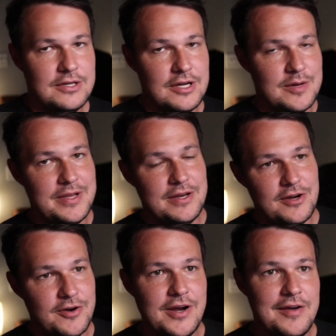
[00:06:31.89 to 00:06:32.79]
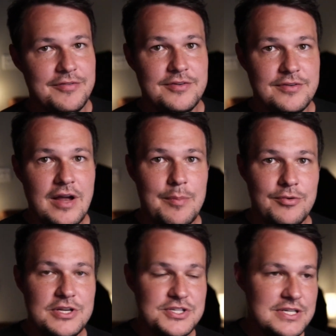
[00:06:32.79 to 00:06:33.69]
unmanned aircraft
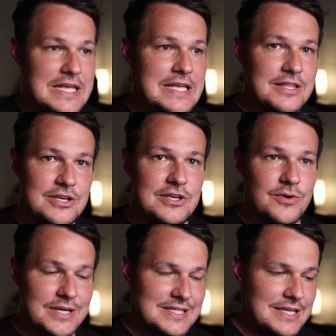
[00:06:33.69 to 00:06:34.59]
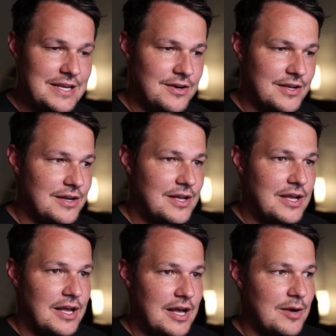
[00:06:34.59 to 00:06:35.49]
operation in the New York City area
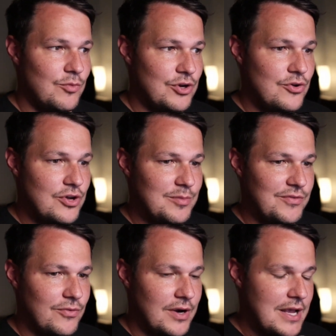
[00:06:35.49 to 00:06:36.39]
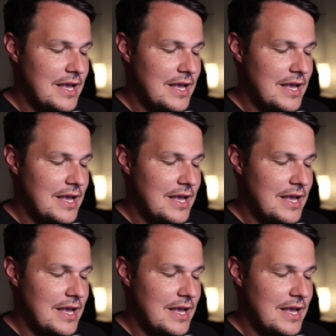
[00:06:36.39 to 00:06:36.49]
um, where you couldn't before.